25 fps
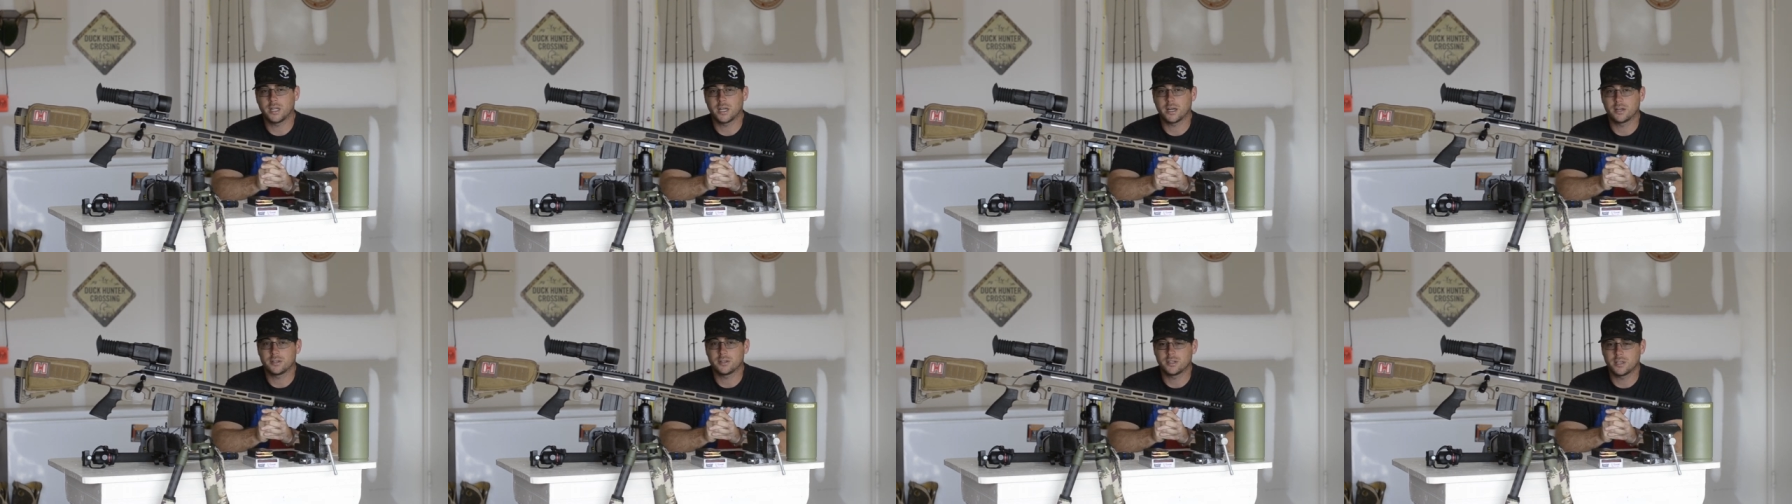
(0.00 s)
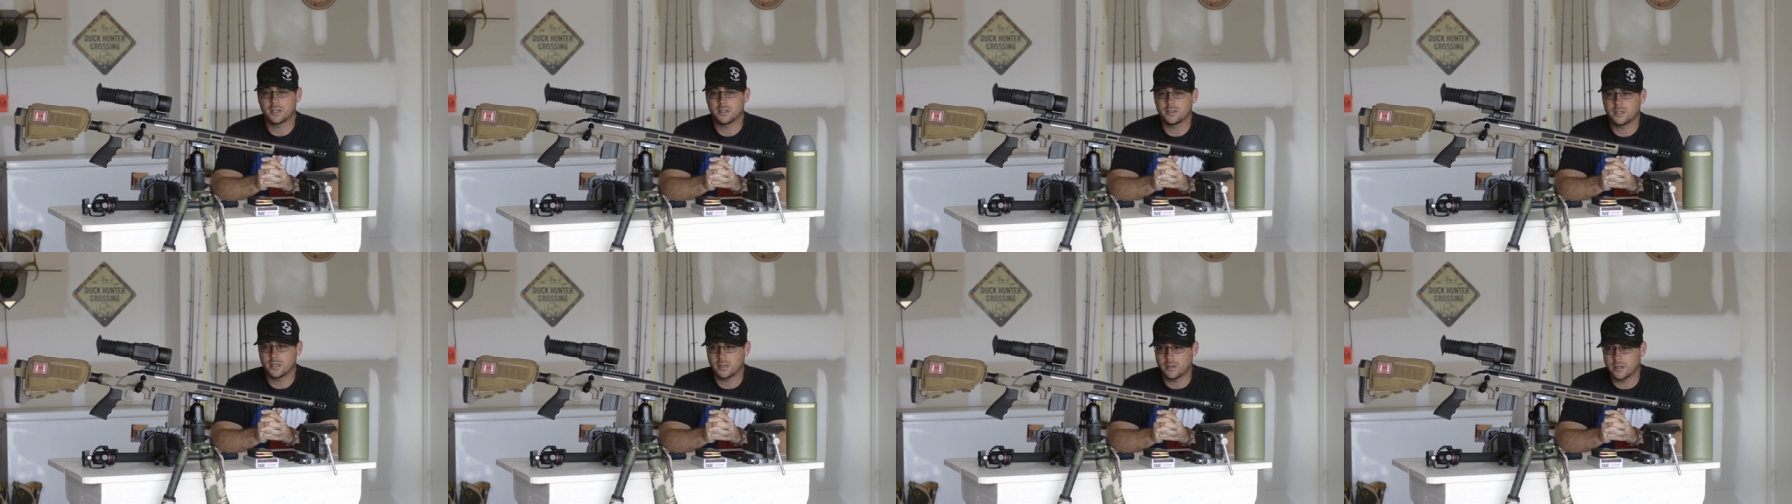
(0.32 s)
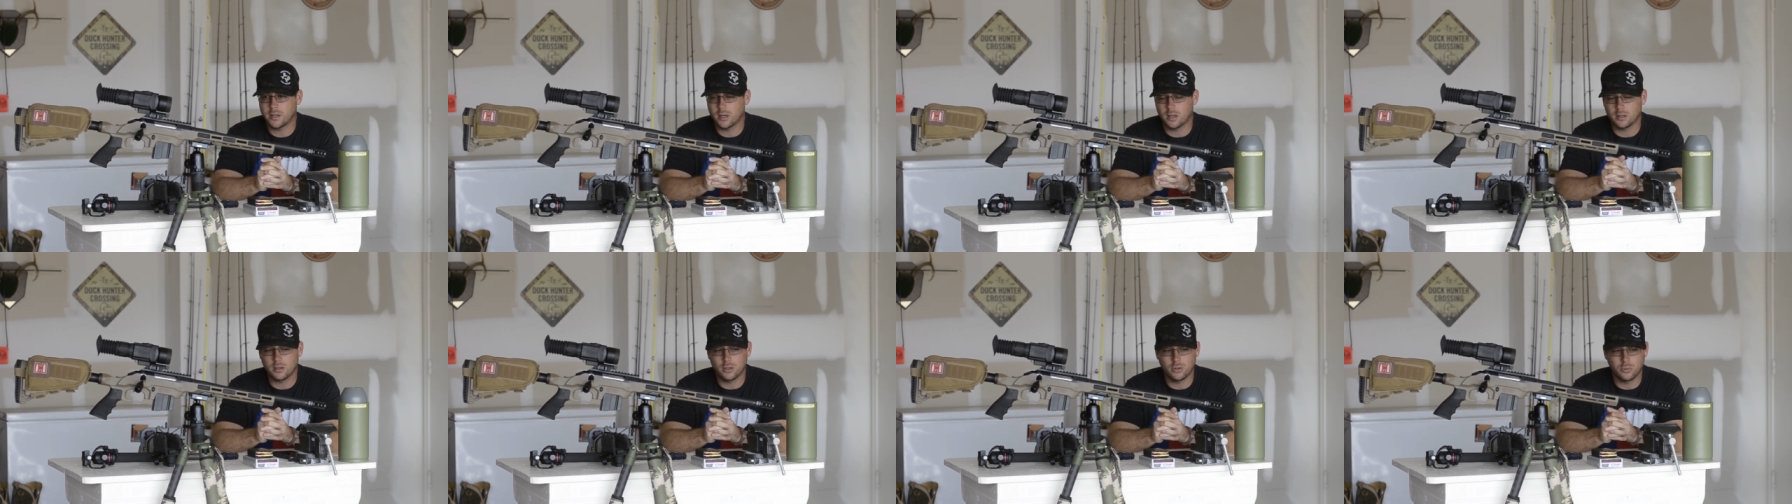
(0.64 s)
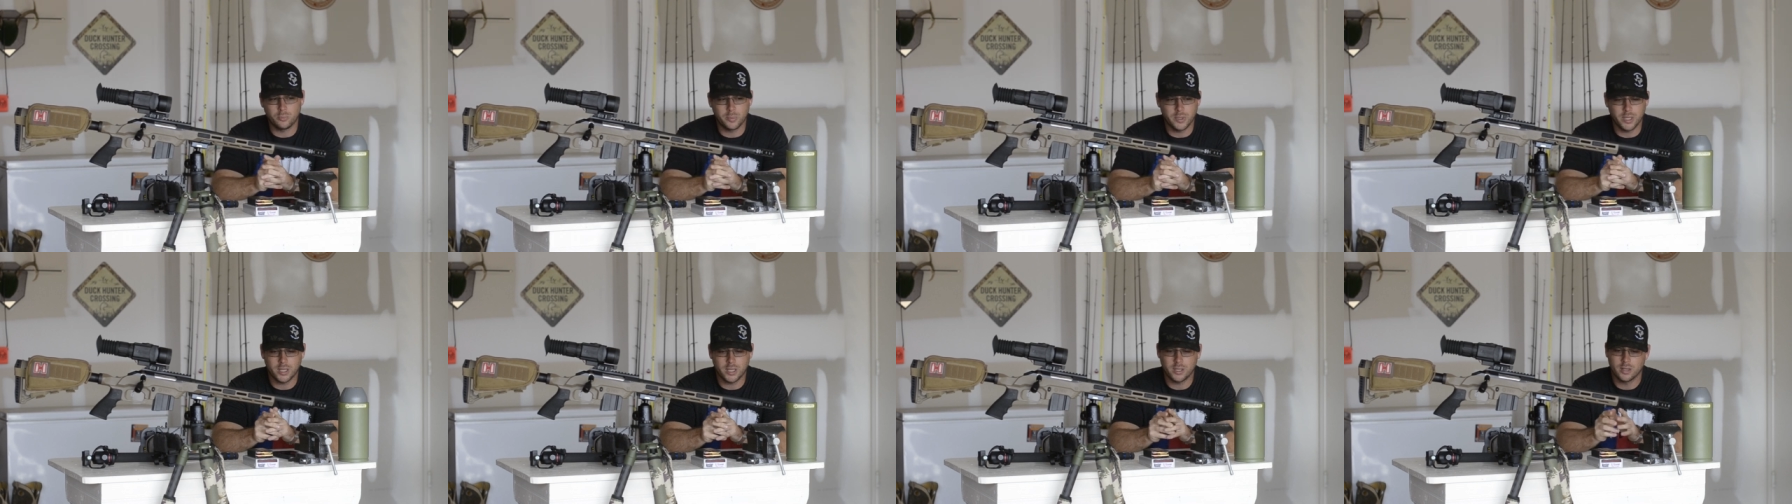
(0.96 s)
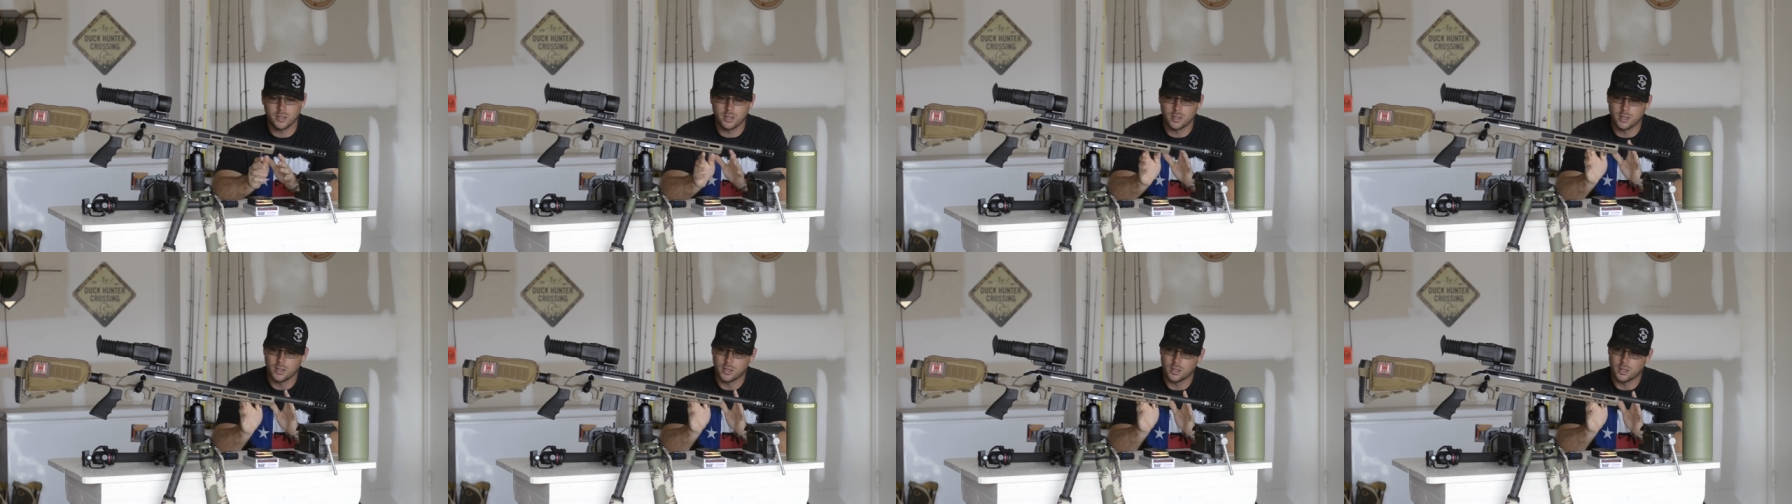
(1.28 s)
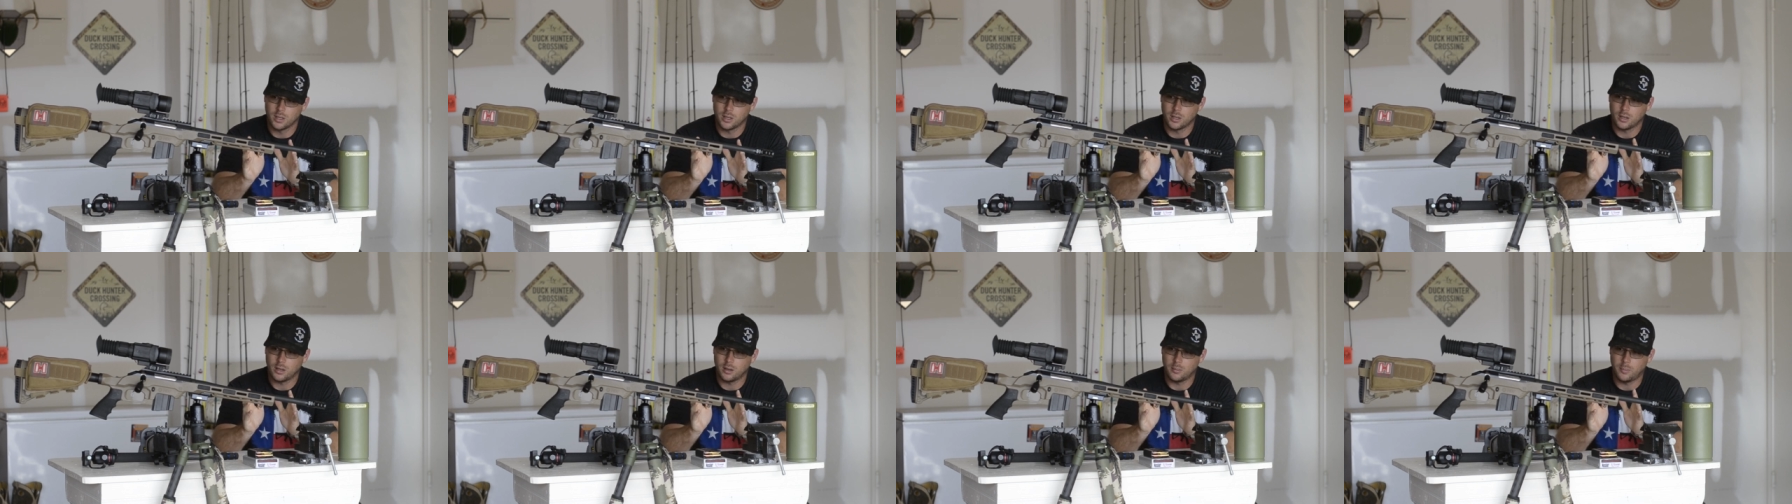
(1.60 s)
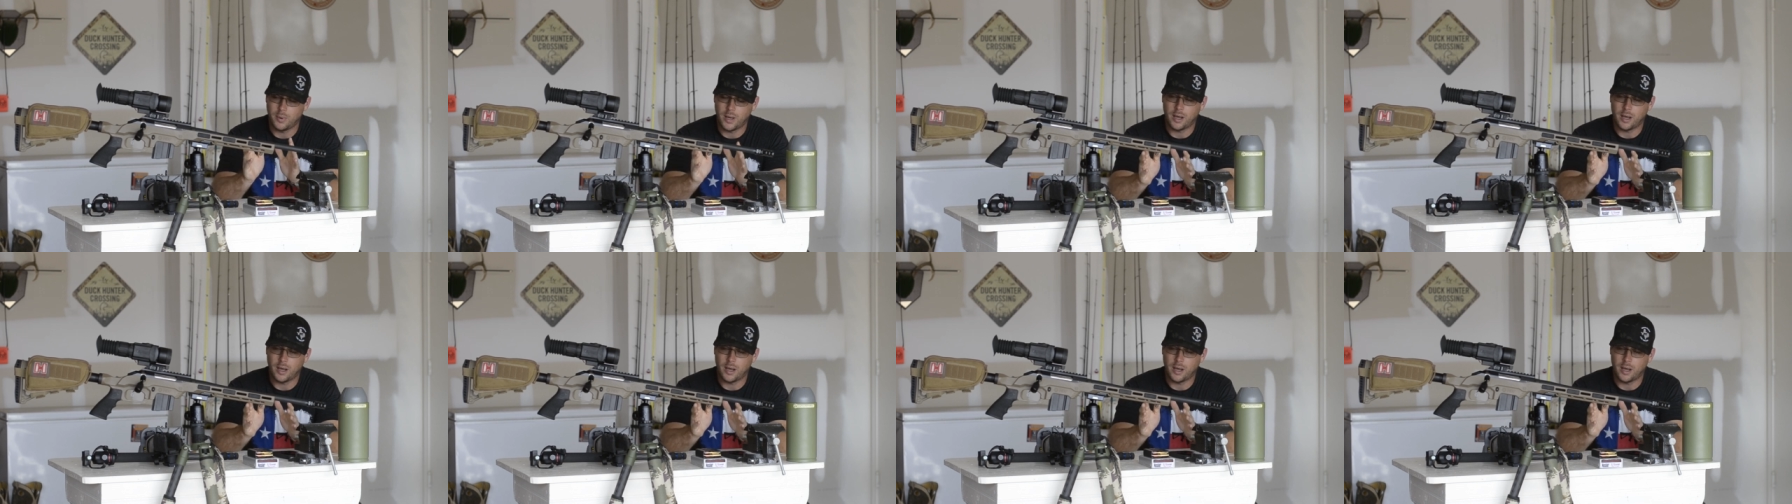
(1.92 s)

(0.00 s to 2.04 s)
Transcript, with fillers: Texas Fur Takers here to tell y'all a little bit